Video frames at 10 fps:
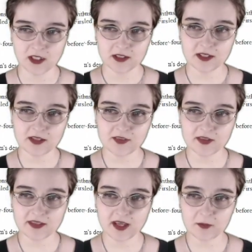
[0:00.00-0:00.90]
Lilith
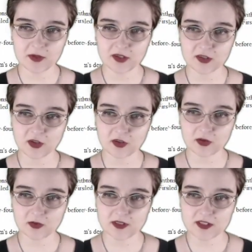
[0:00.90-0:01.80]
and Nama not
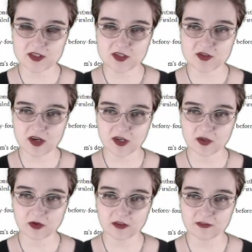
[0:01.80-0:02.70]
only
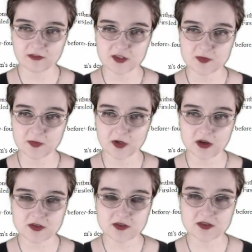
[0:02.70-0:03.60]
strangle infants but
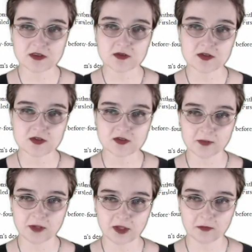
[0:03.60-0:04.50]
also seduce
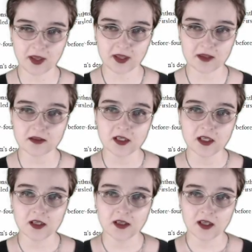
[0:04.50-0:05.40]
dreaming men,
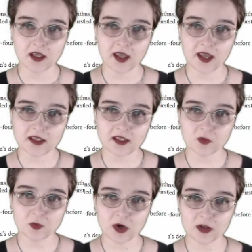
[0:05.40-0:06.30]
any
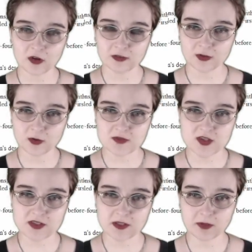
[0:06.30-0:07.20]
one of whom
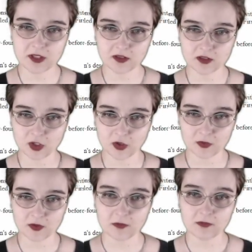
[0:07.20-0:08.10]
sleeping
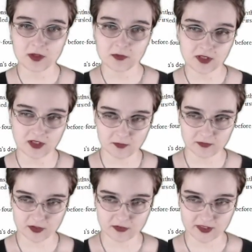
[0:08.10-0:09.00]
alone may become
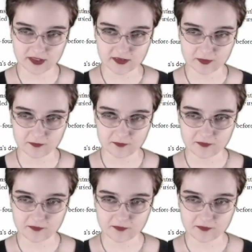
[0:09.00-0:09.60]
their victim.